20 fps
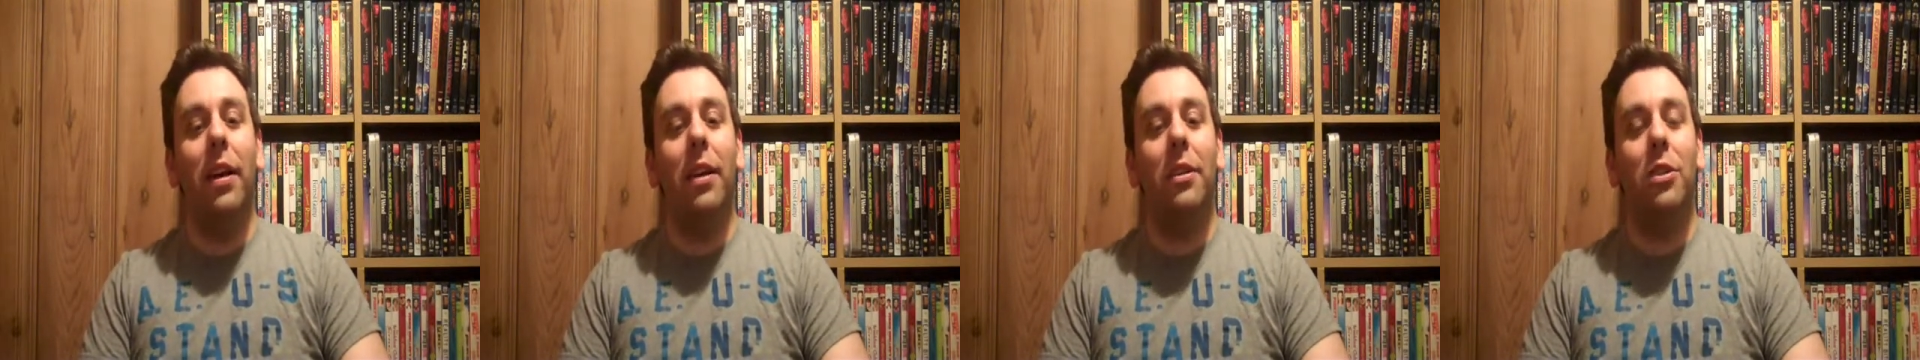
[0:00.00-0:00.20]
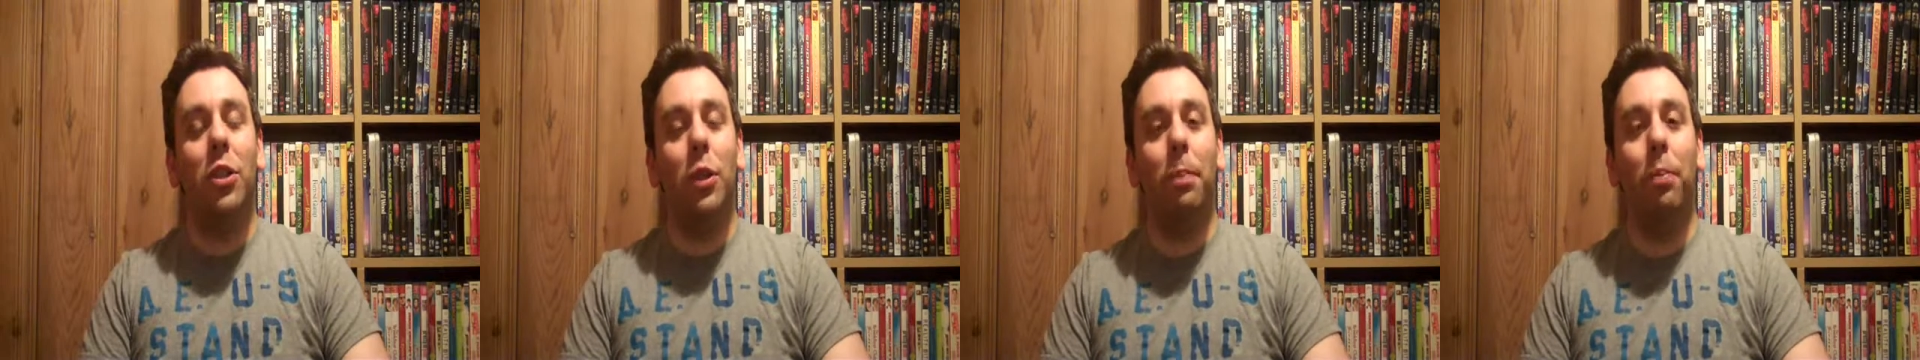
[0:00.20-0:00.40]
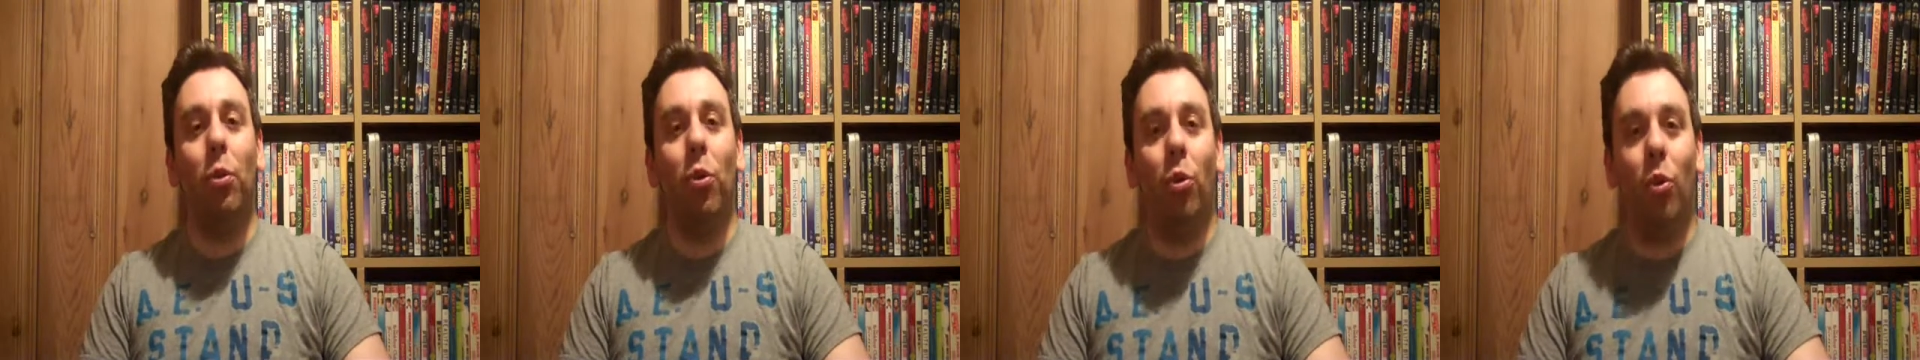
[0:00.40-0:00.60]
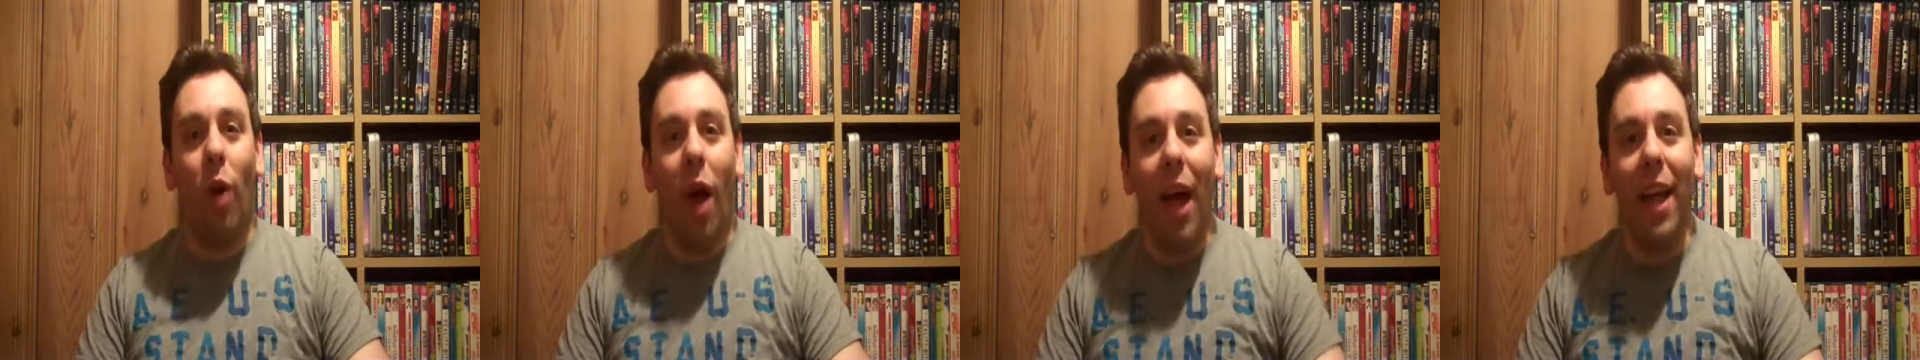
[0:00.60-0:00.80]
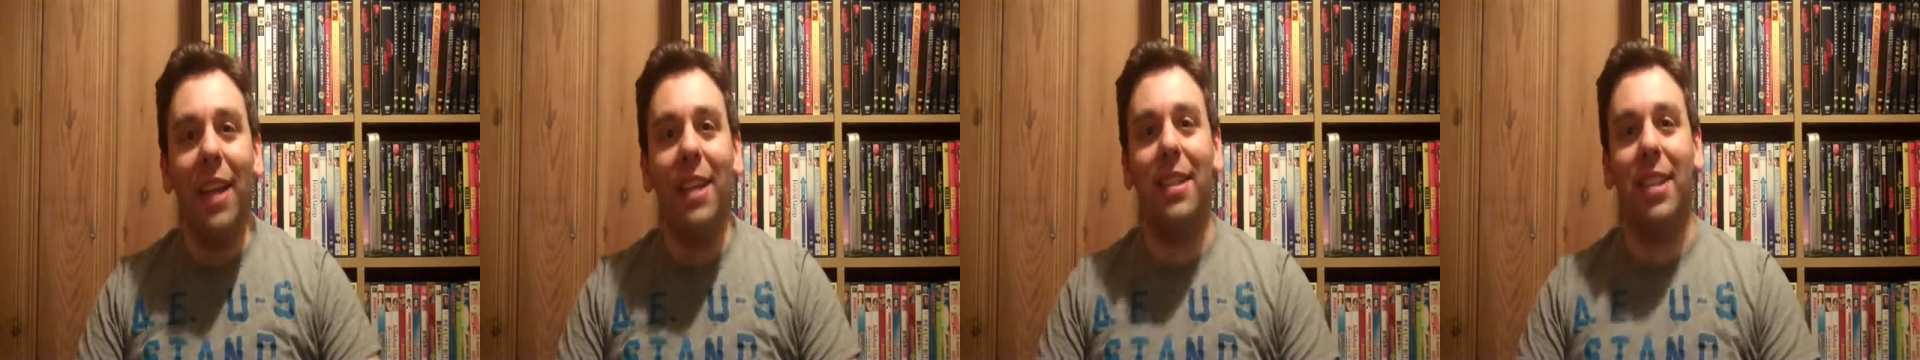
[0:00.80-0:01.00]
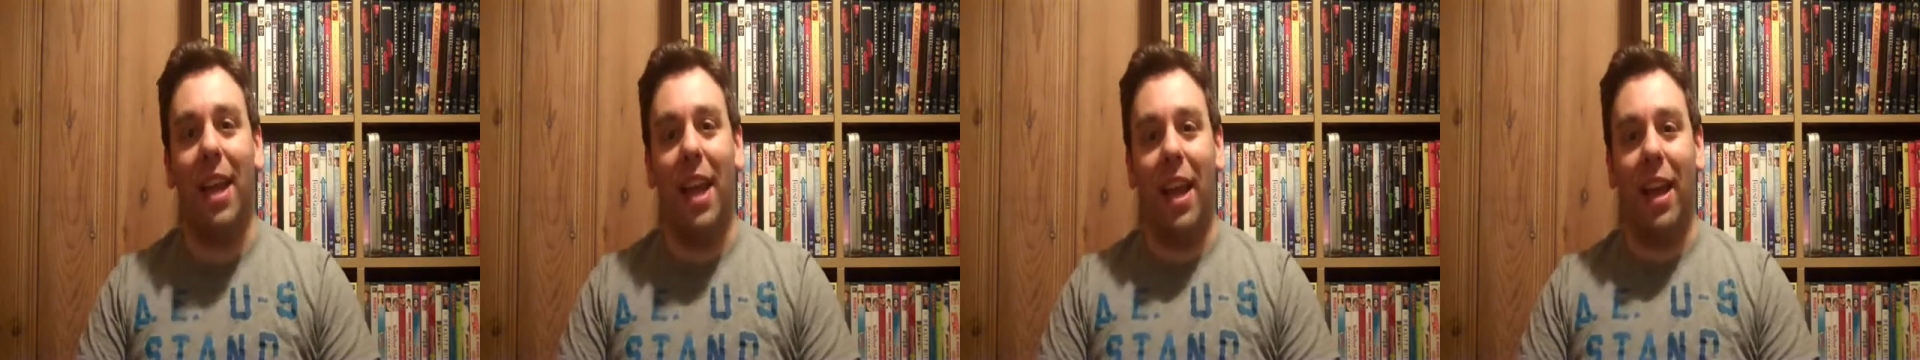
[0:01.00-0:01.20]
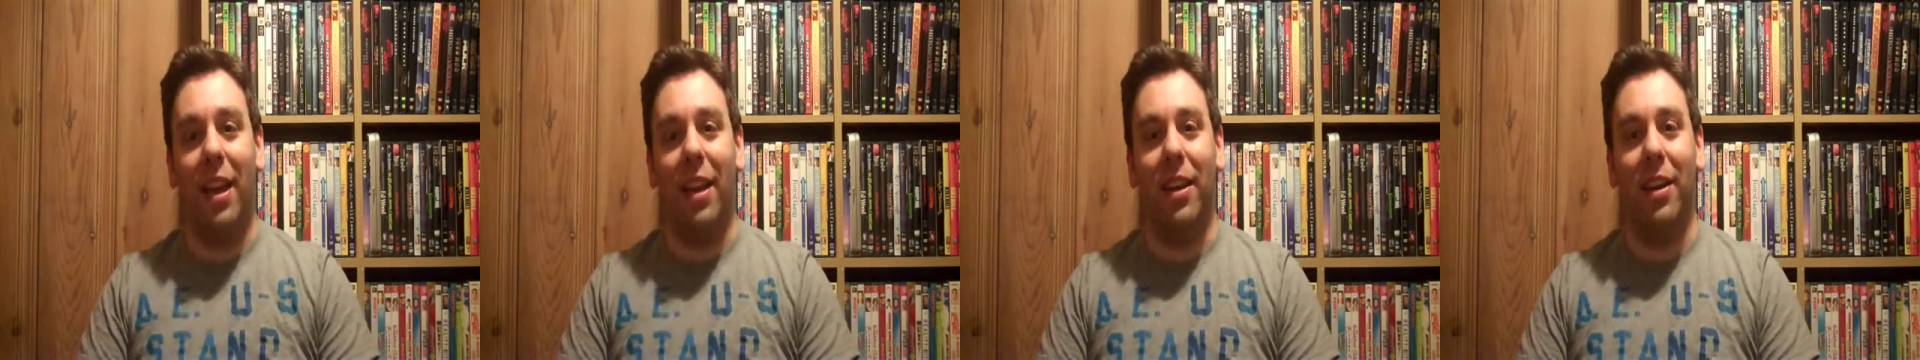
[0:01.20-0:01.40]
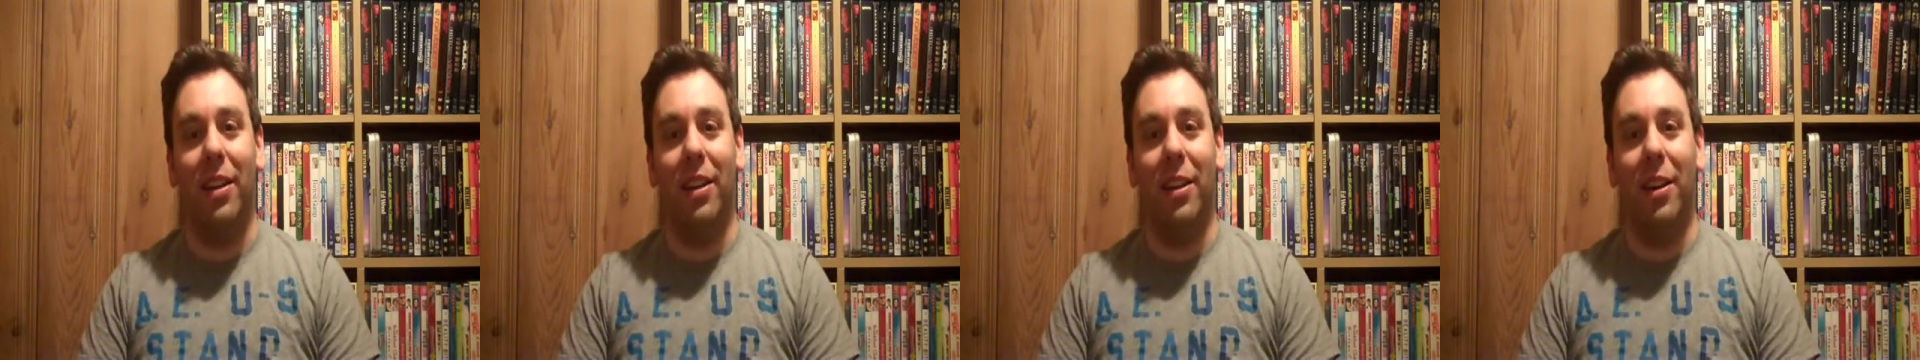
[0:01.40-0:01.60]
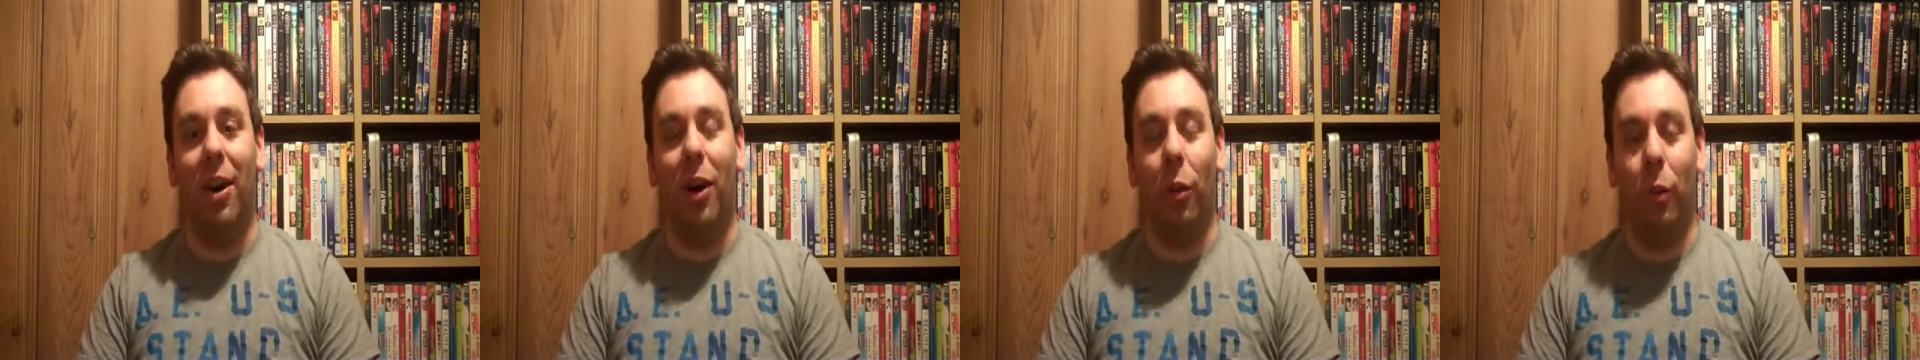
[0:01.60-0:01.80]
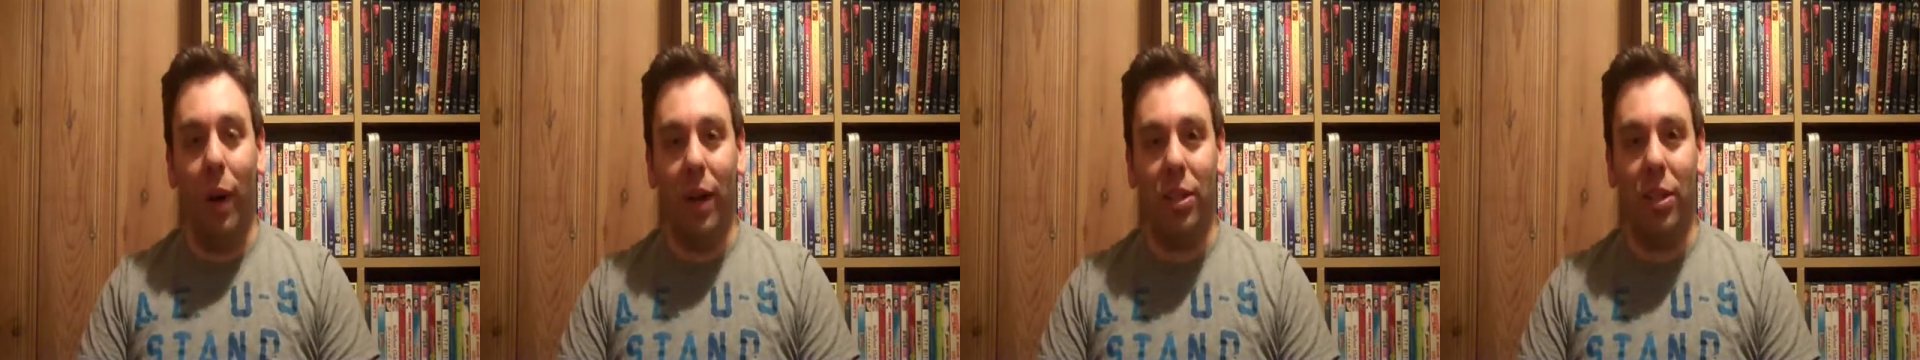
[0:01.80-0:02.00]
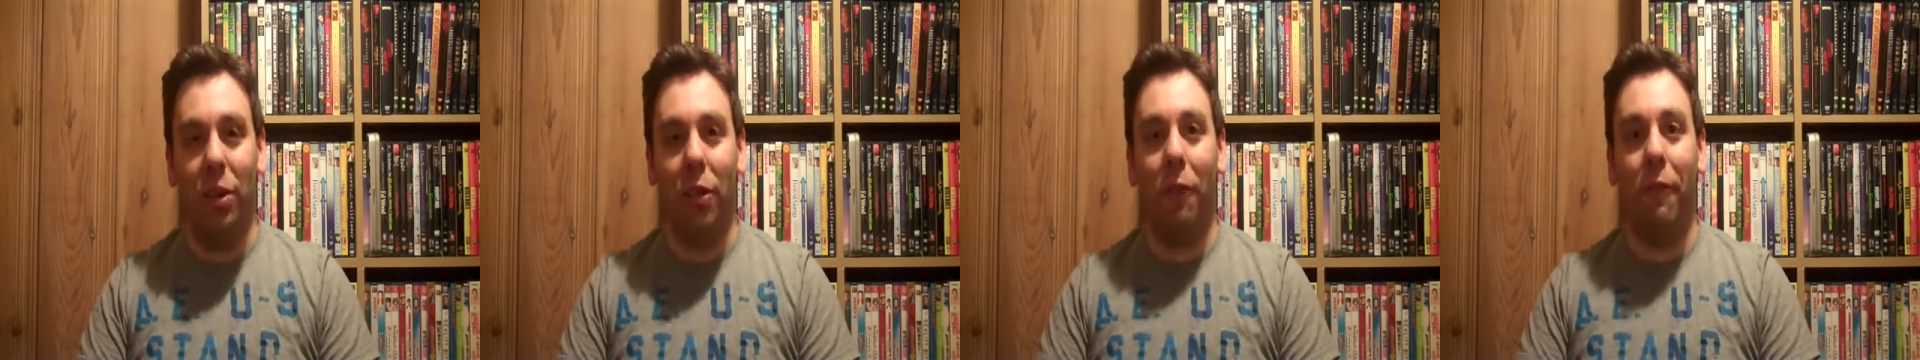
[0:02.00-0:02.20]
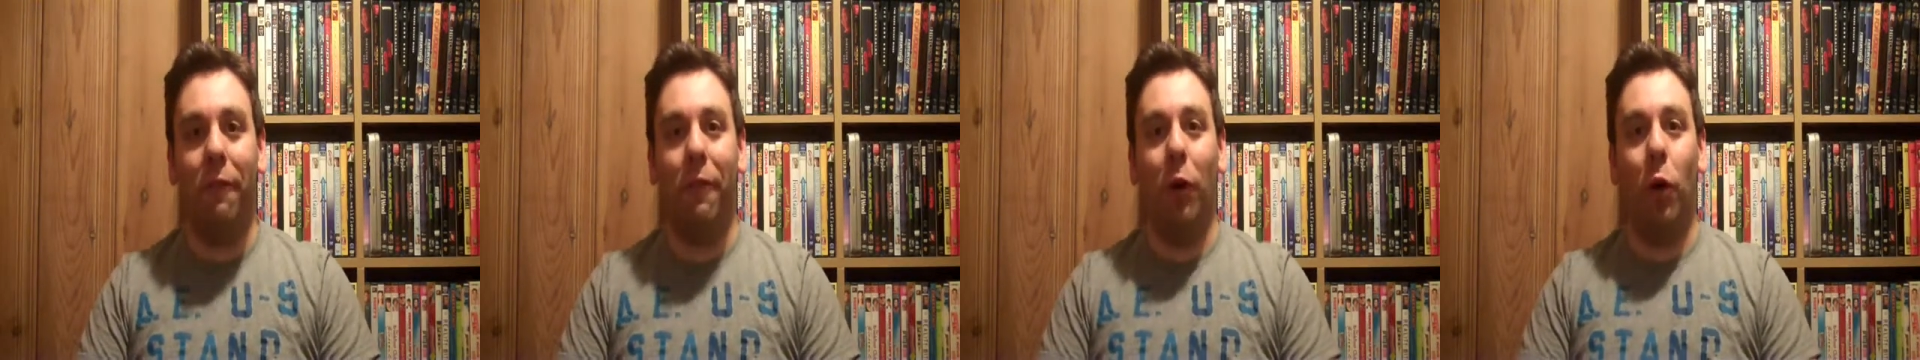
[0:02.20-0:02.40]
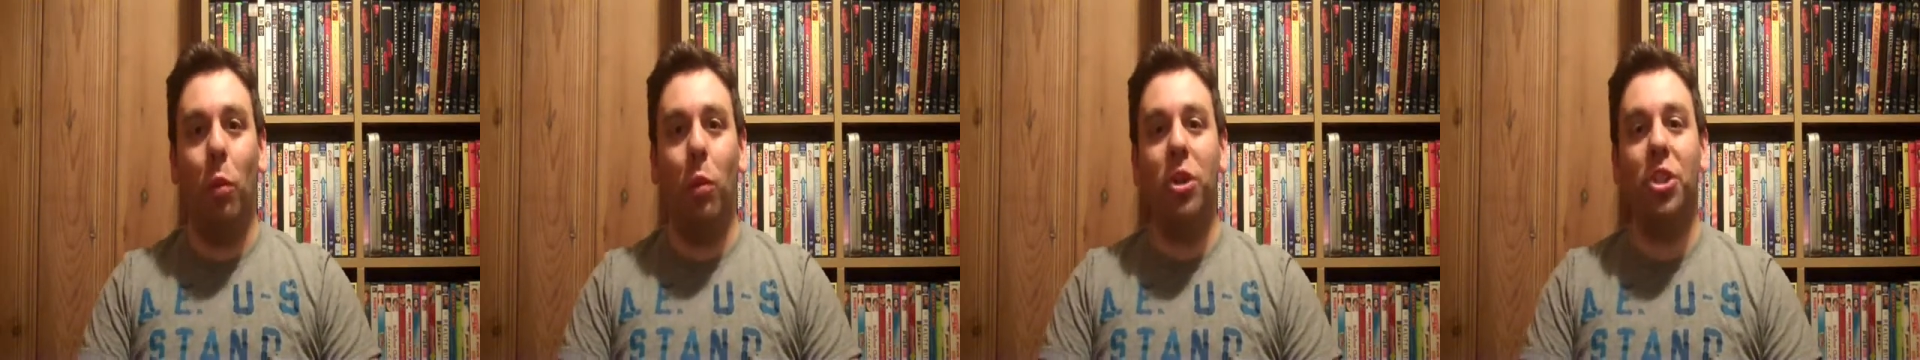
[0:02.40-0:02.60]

surprising original film,